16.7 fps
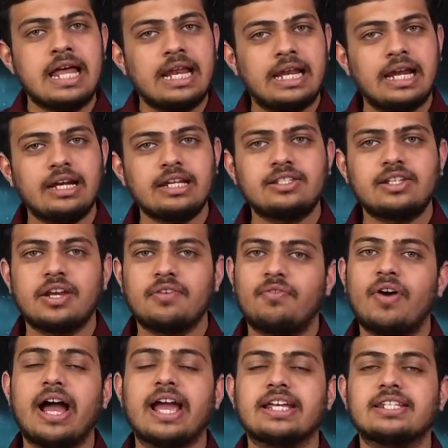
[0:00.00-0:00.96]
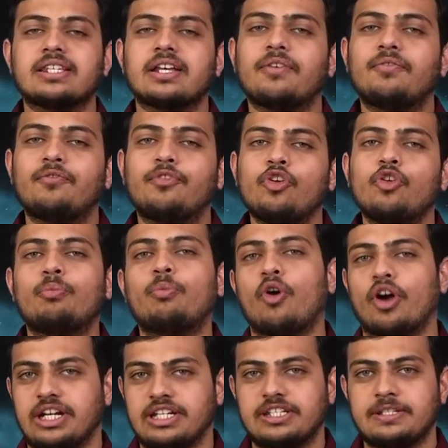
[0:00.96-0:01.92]
Let us revise few
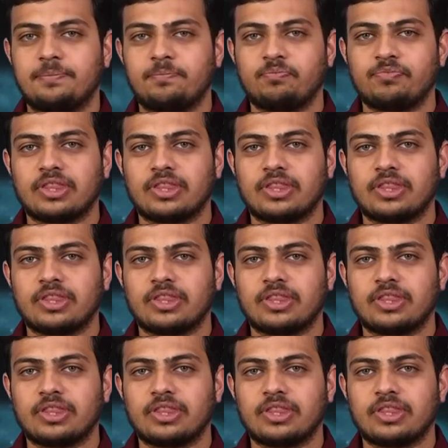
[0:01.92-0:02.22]
points.